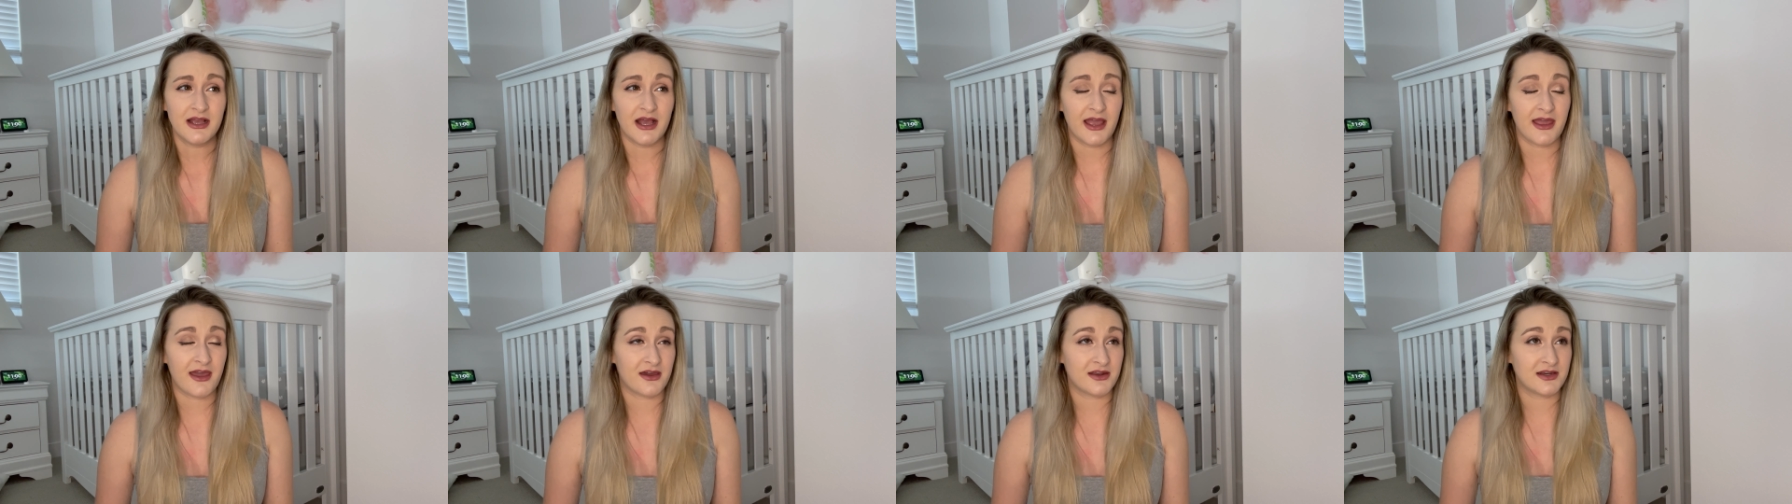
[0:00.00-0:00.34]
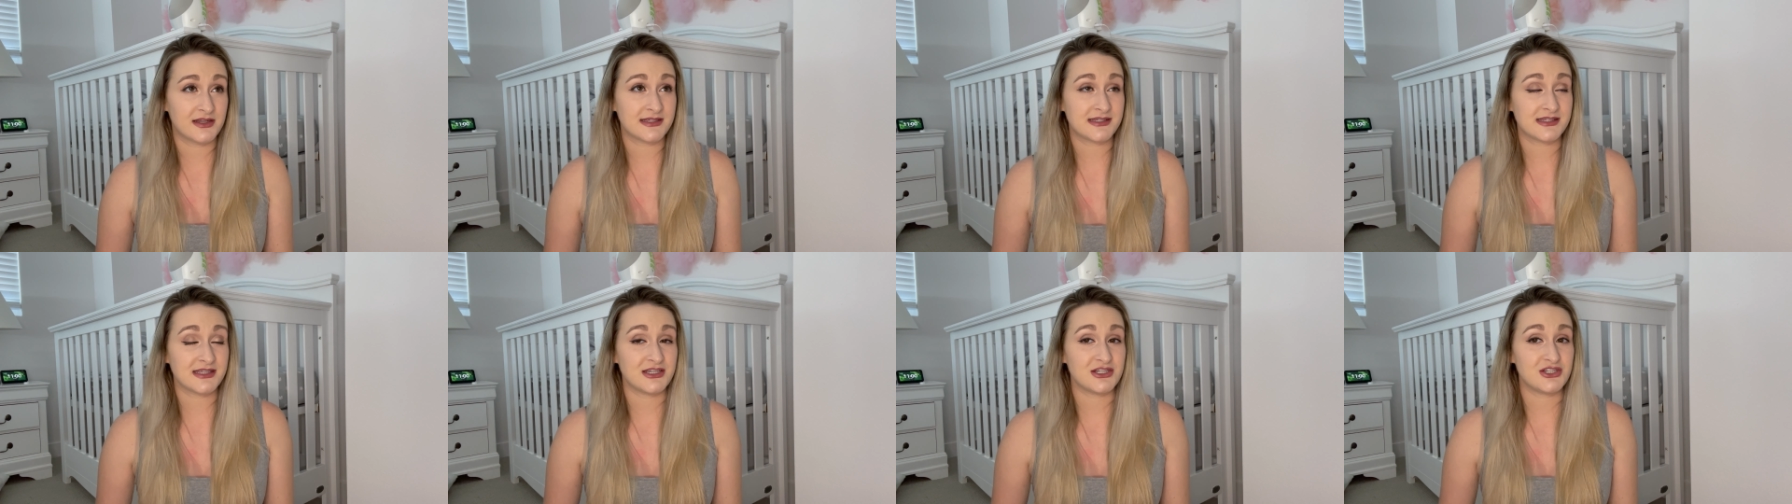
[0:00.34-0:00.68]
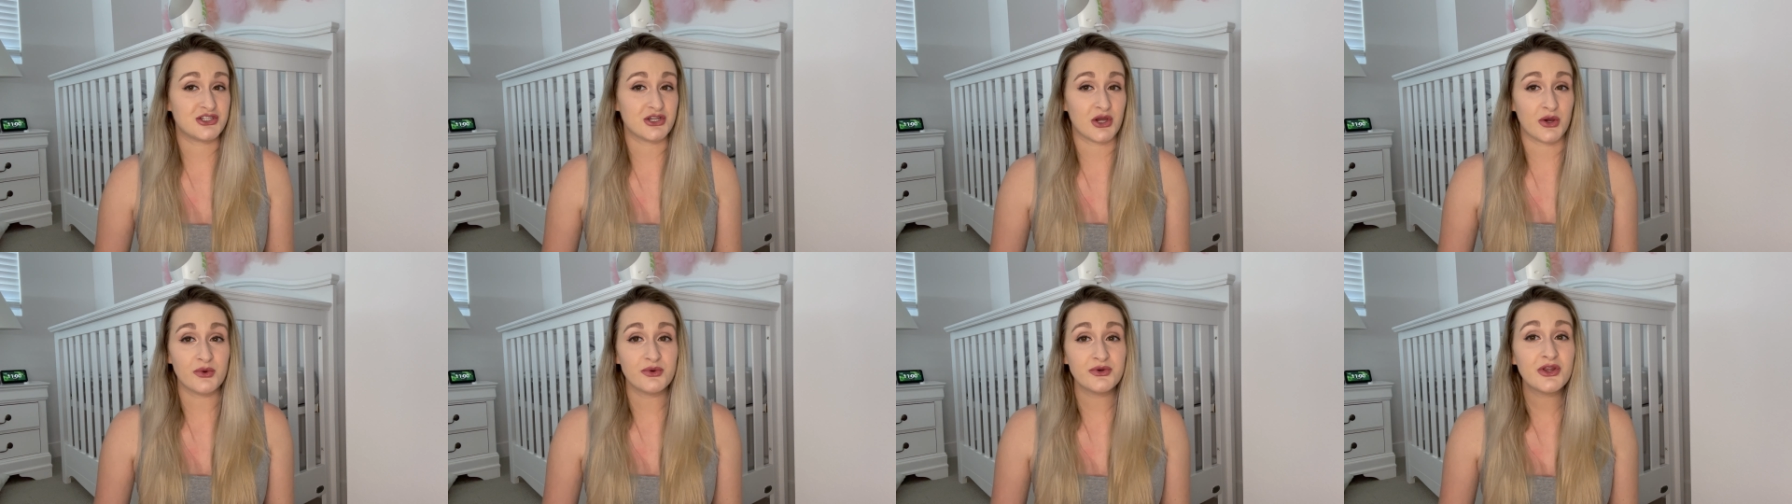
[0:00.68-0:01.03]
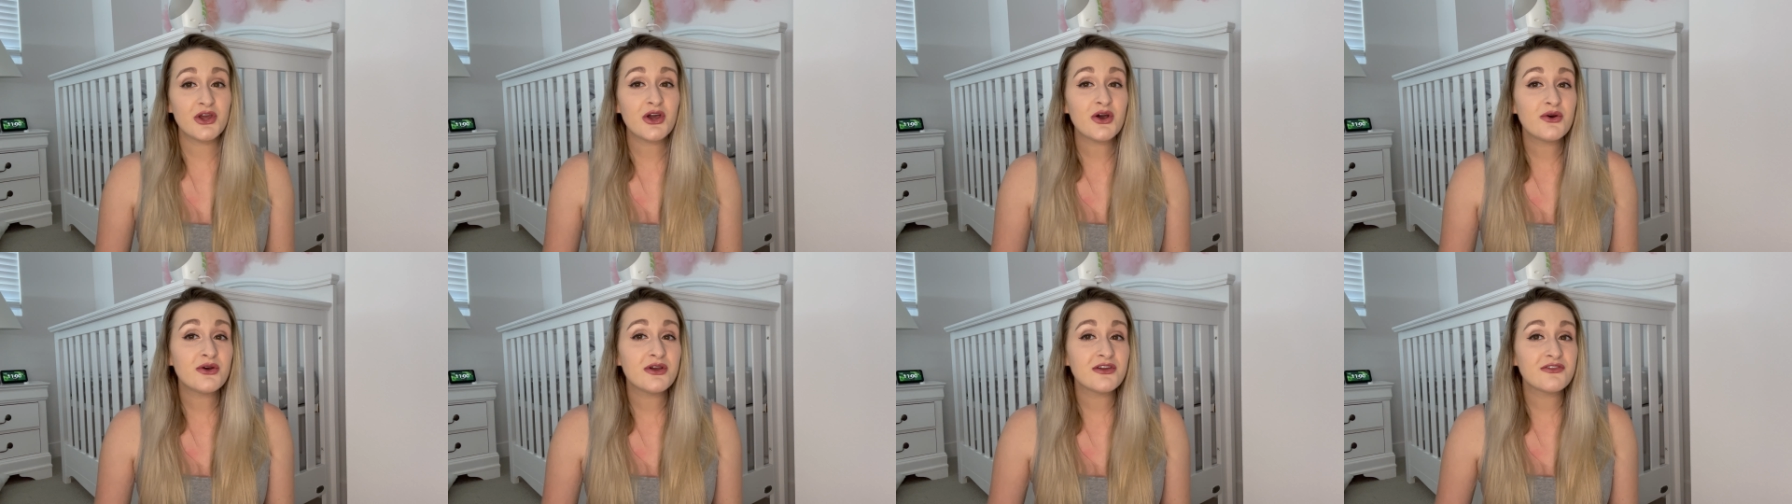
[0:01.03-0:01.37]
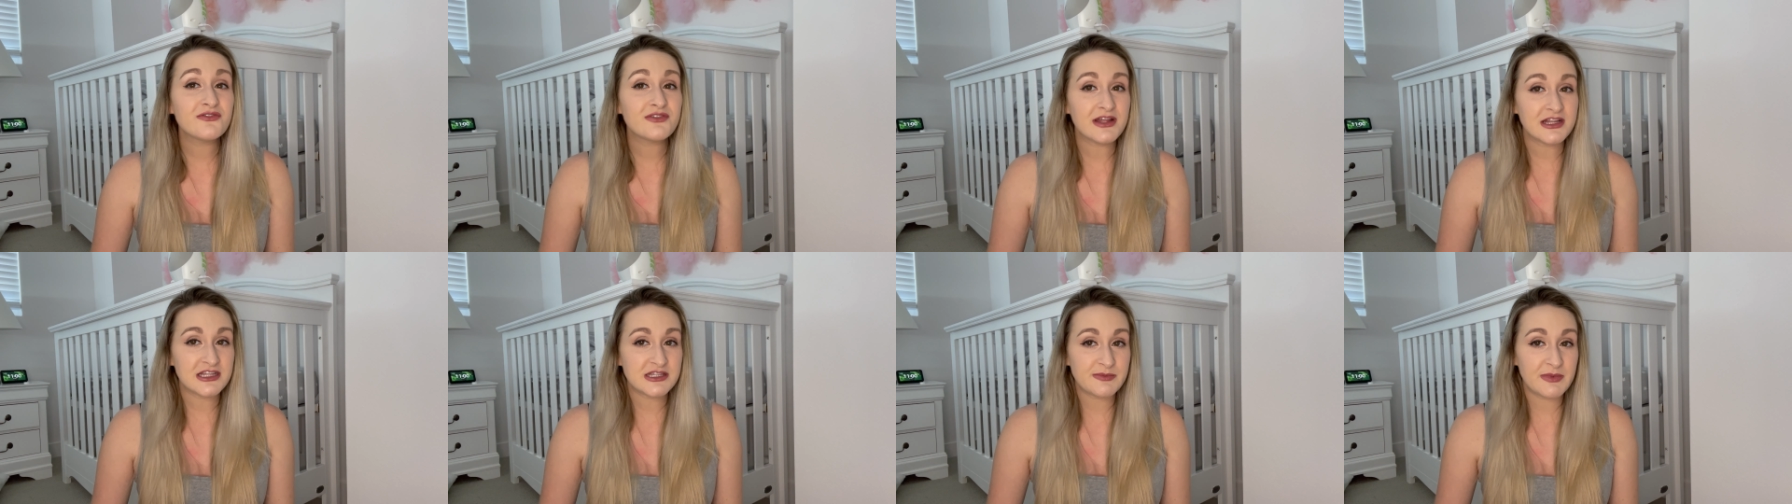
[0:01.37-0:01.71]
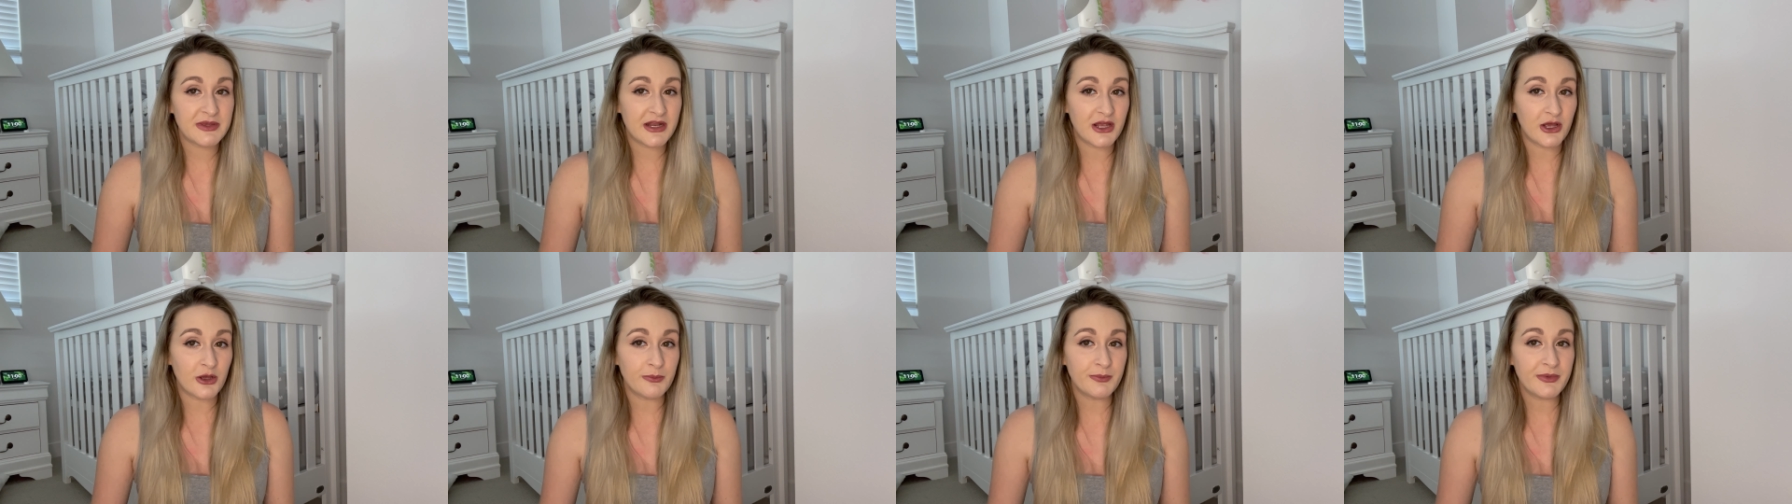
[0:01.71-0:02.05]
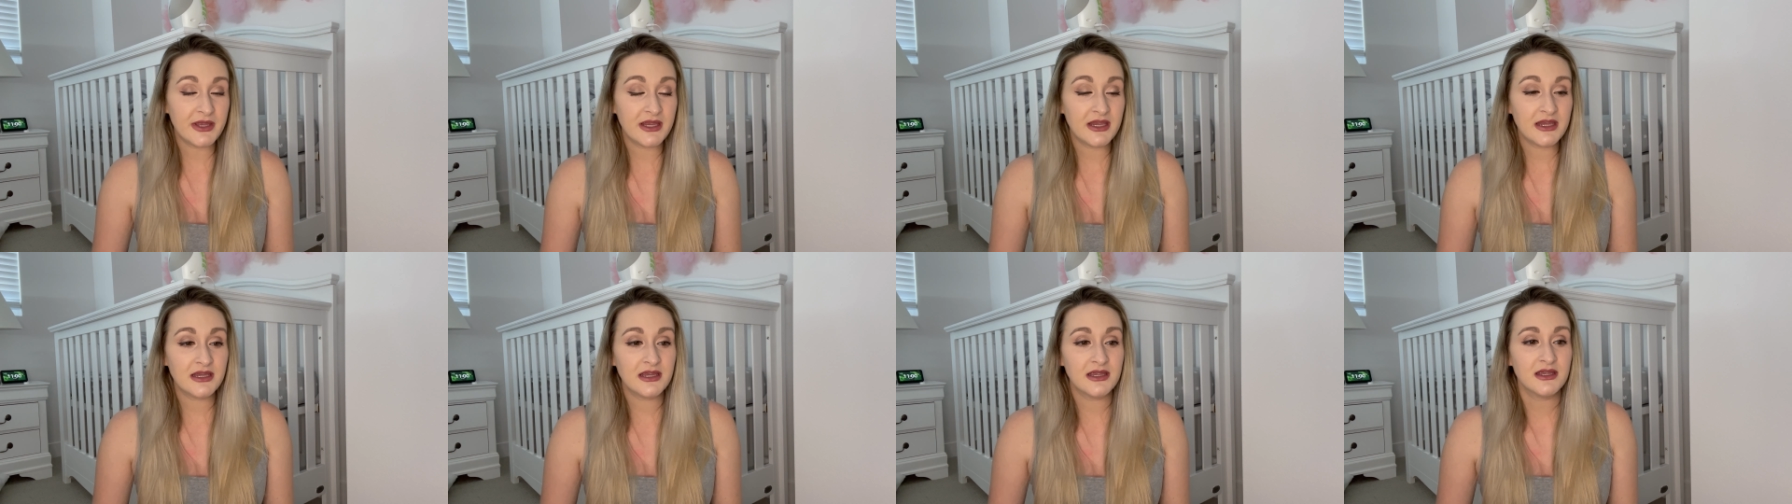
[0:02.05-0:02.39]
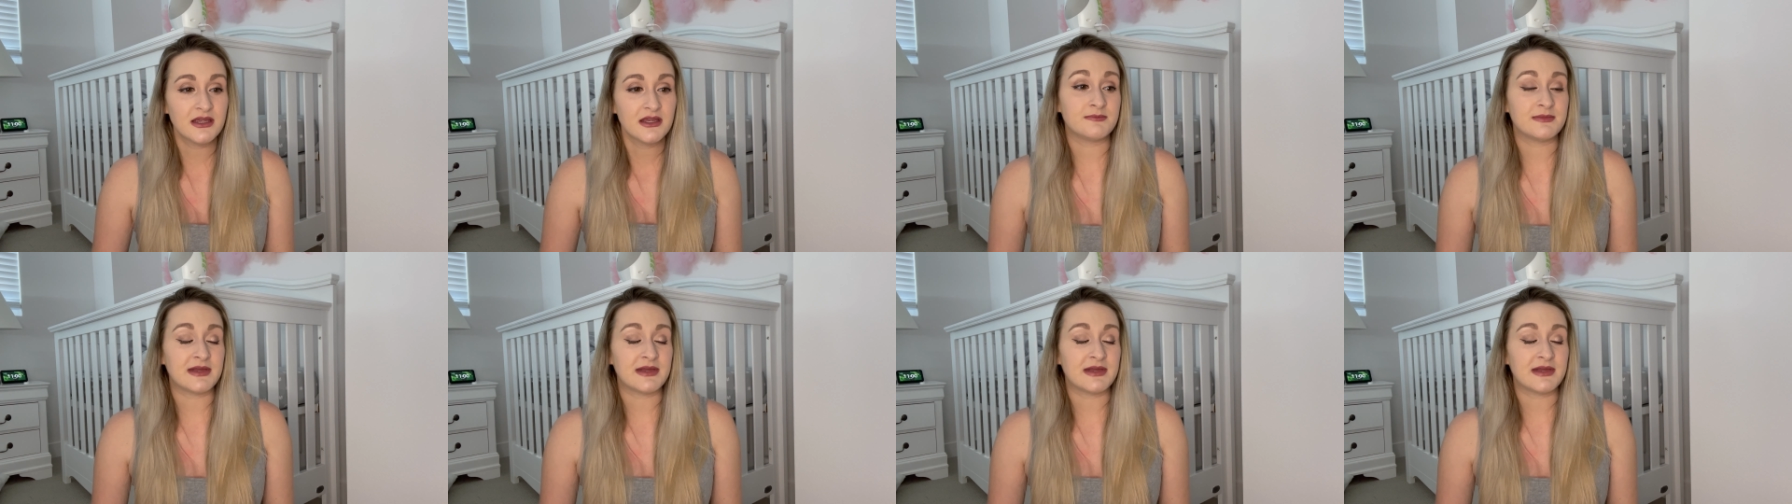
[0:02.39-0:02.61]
I honestly don't know if that's been helping.